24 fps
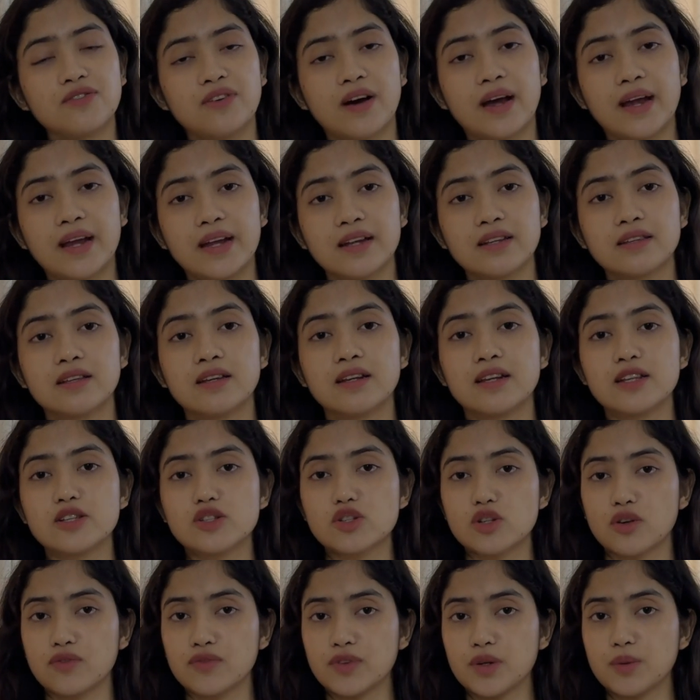find the
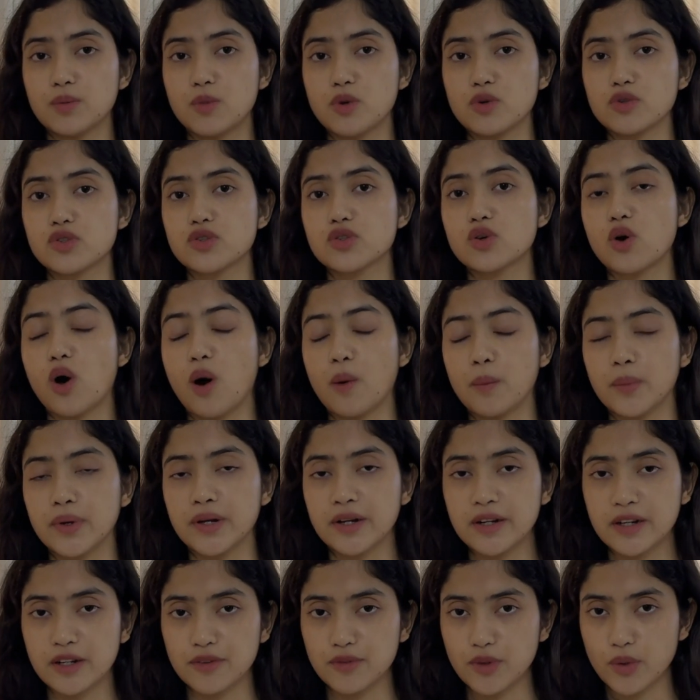list of the most common
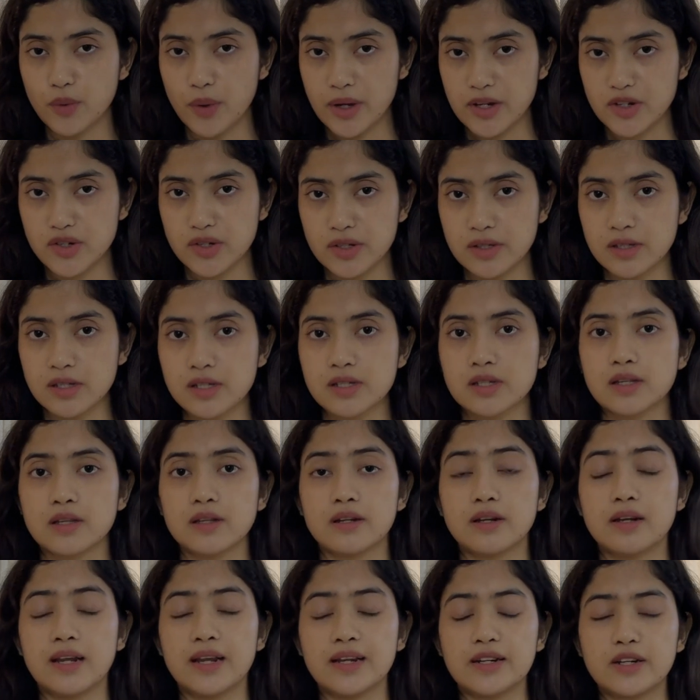interview questions
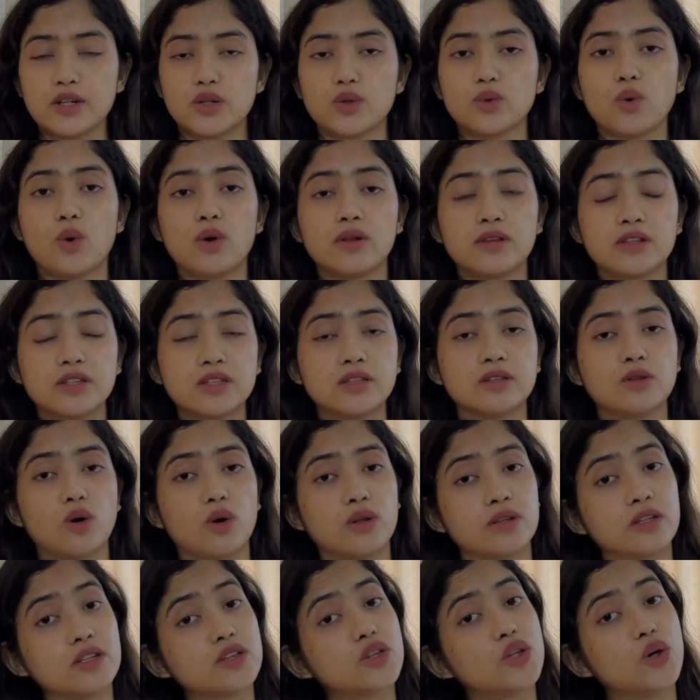related to all
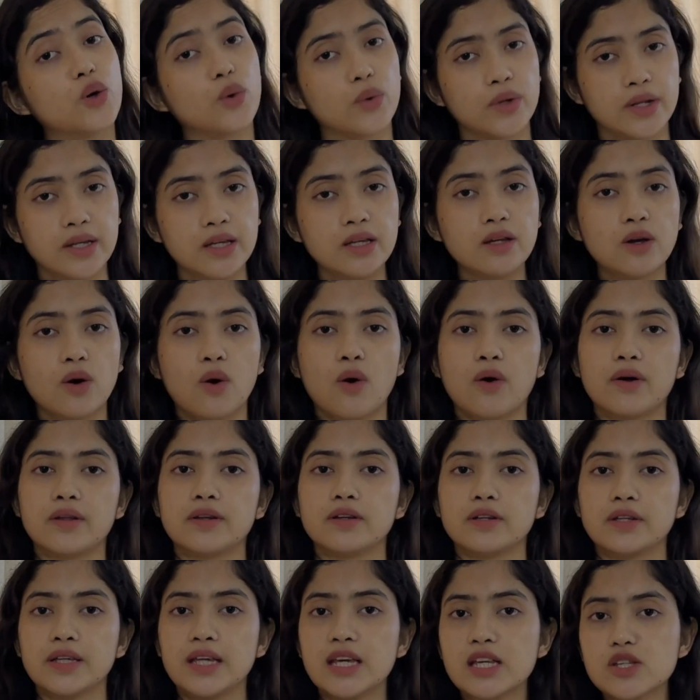the theory
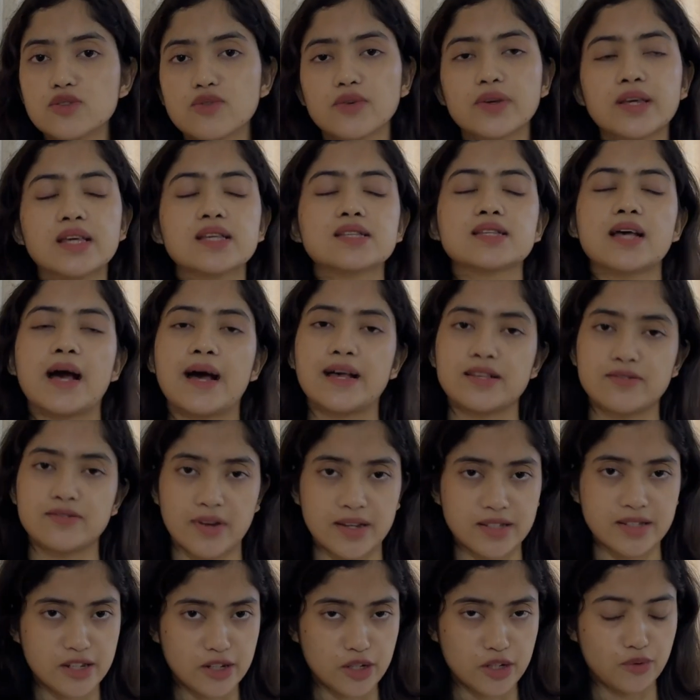on Geeks for Geeks as well
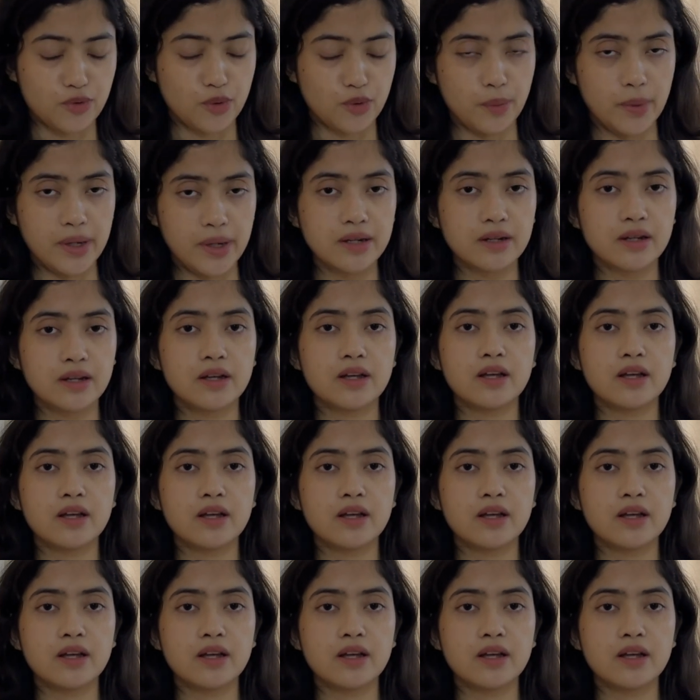as interview bit.